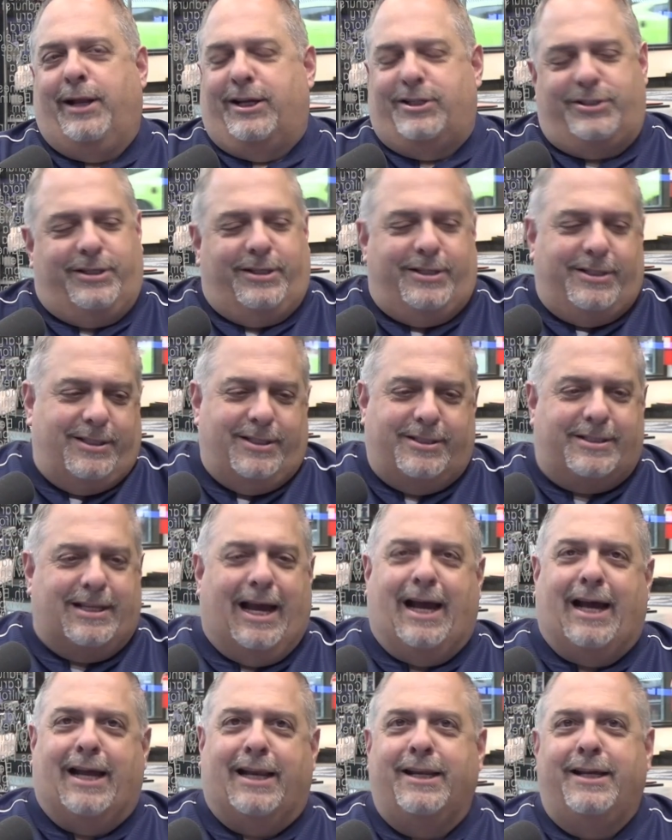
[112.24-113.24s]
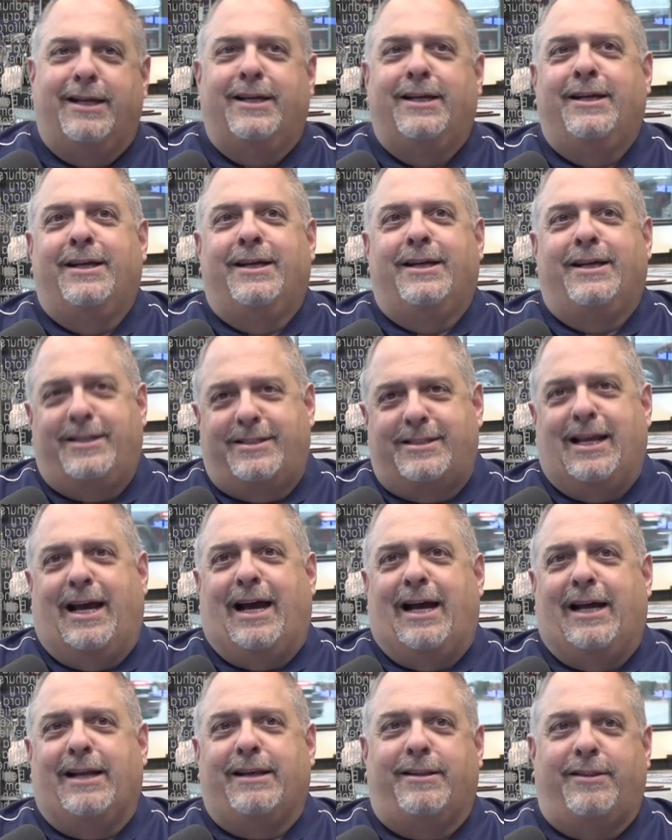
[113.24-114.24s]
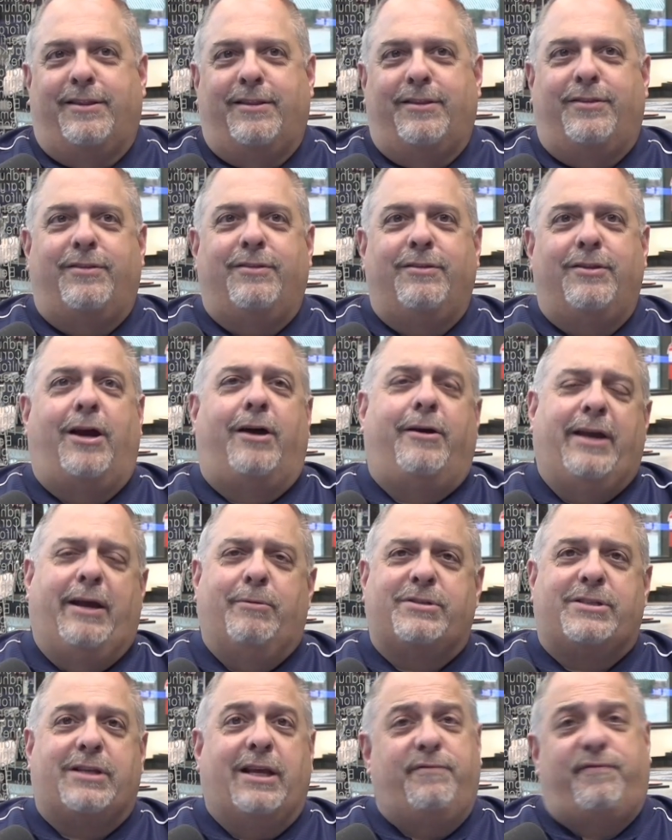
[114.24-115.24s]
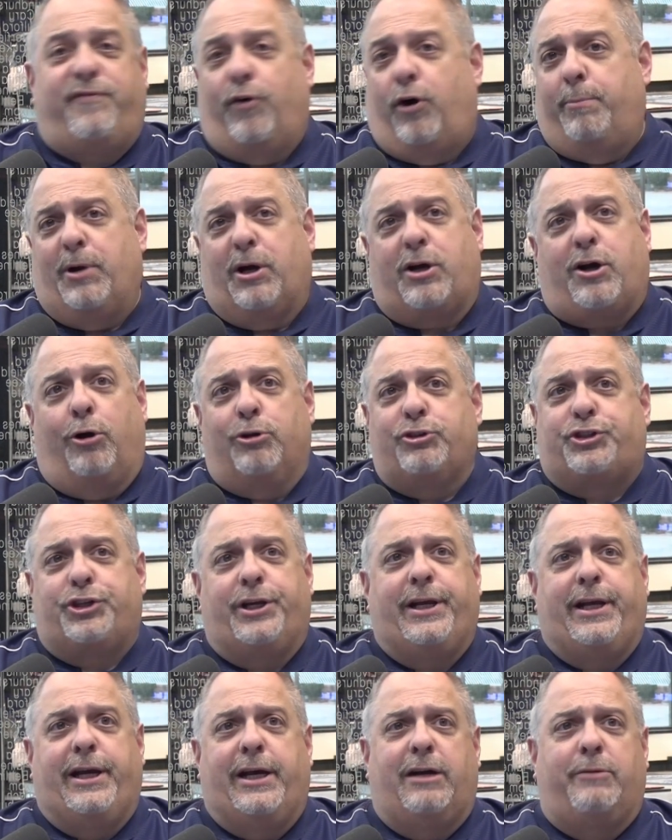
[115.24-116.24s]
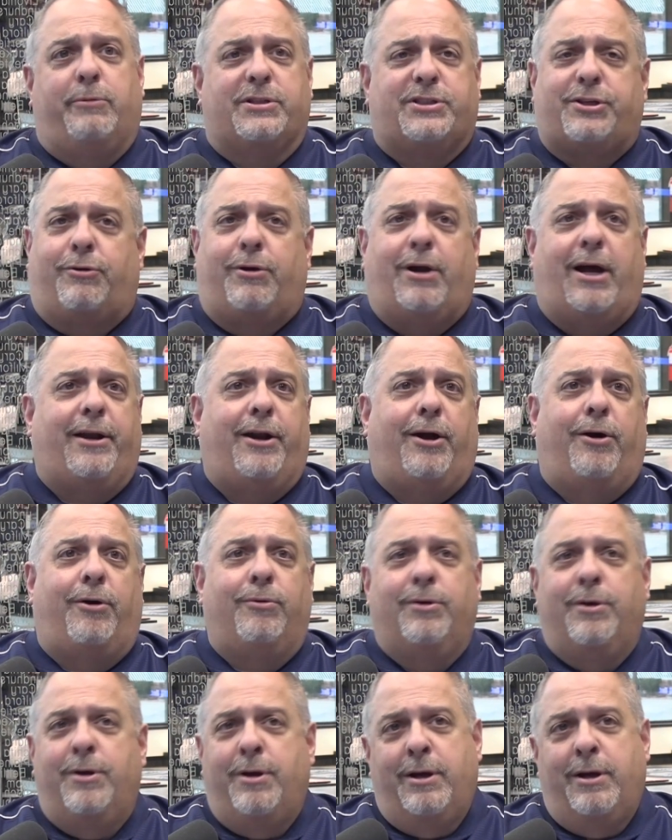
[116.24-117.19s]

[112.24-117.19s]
actually, he's just not. He's not. Thanks, man. No, he former coach of the year with Toronto.